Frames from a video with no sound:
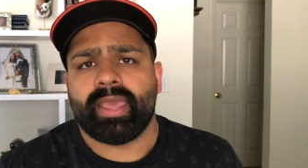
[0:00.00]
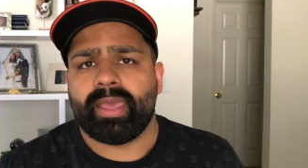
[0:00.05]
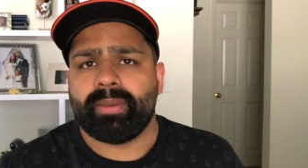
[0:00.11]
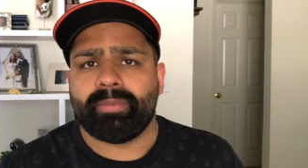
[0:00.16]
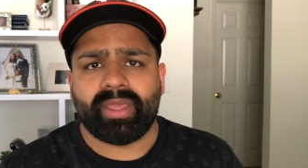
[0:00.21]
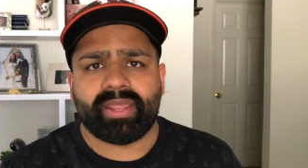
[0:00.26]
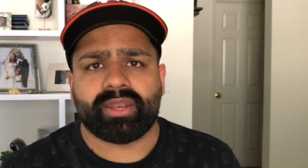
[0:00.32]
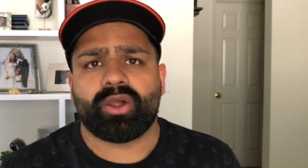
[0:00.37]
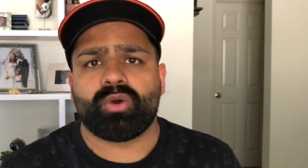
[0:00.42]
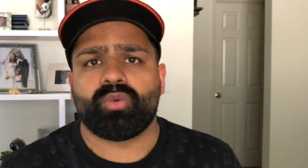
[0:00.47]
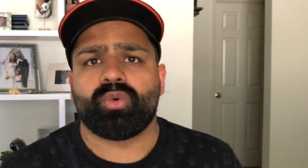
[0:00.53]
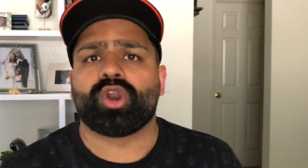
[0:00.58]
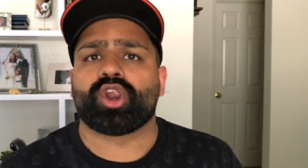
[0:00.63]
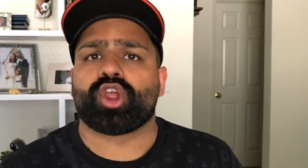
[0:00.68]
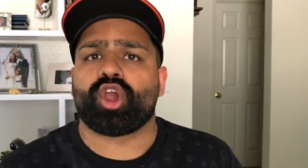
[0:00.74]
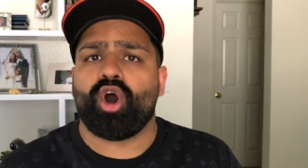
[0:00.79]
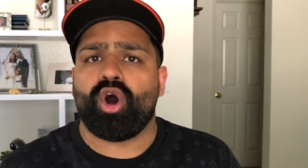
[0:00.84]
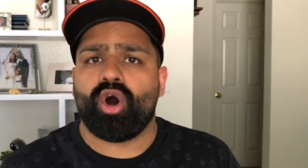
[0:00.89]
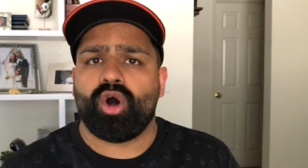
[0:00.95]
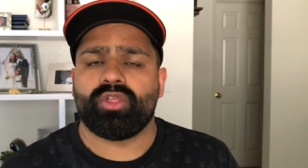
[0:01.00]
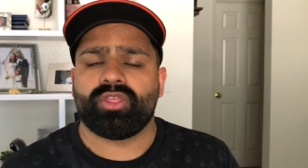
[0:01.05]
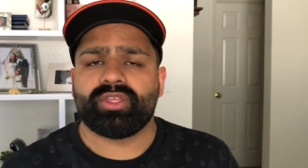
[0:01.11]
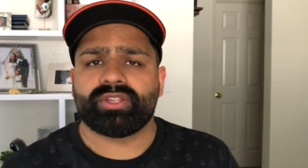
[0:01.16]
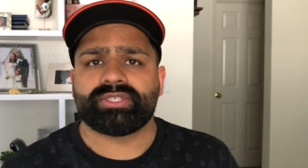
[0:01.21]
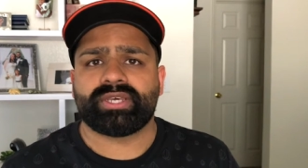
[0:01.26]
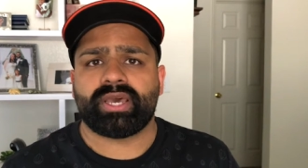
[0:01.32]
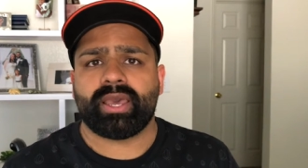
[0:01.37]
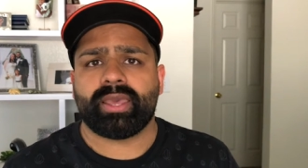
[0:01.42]
It may not work all
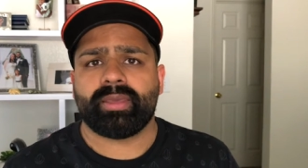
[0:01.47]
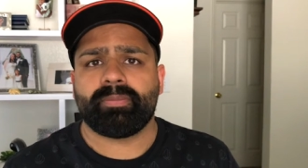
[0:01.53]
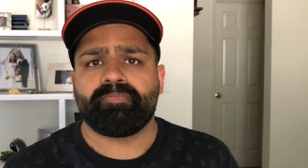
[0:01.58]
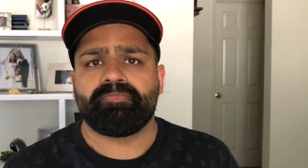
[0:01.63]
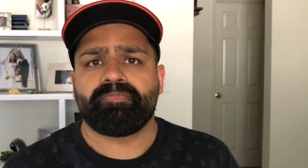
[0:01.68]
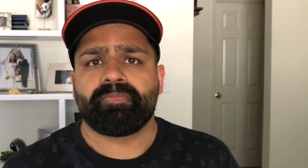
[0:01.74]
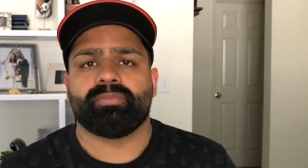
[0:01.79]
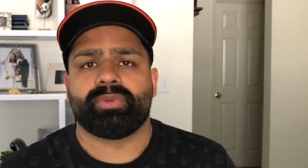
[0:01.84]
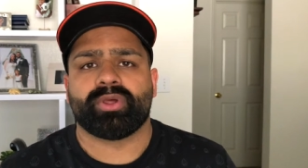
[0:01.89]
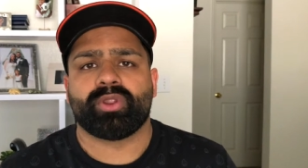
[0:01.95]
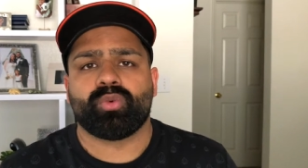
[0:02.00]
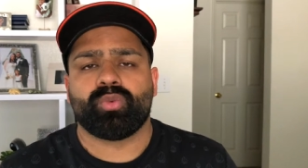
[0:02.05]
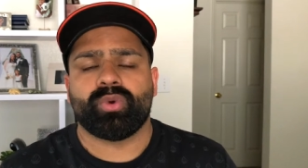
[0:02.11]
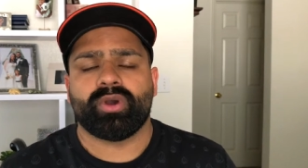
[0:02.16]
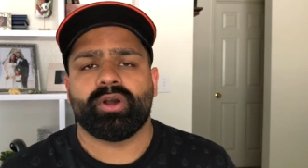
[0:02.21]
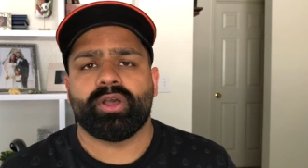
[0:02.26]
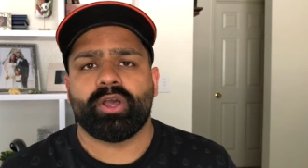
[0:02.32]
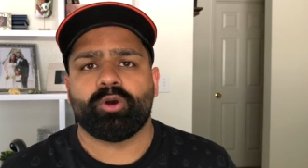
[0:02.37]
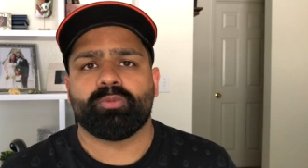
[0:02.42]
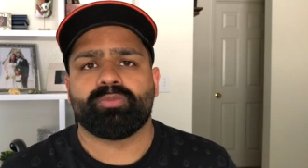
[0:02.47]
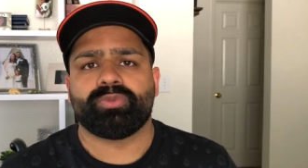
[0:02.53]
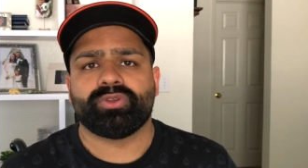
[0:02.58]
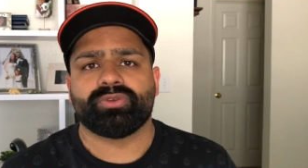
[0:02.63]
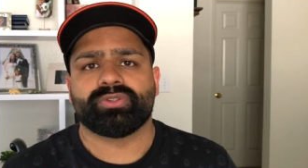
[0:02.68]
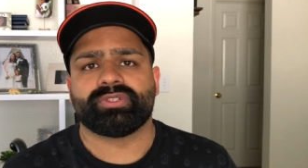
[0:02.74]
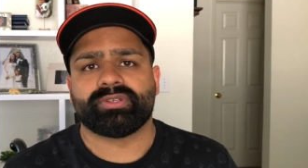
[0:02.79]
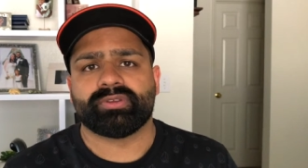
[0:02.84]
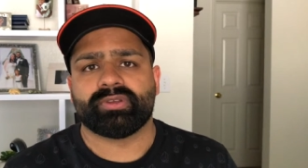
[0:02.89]
the time, but it will help
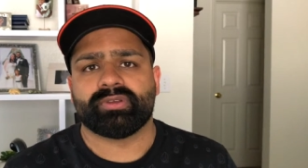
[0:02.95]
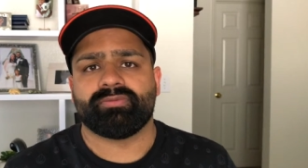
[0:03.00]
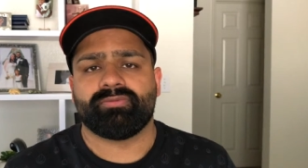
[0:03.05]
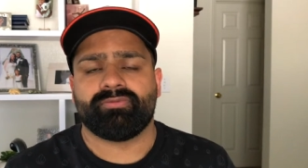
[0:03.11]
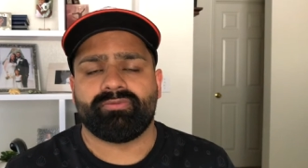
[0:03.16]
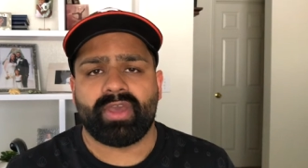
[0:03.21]
you to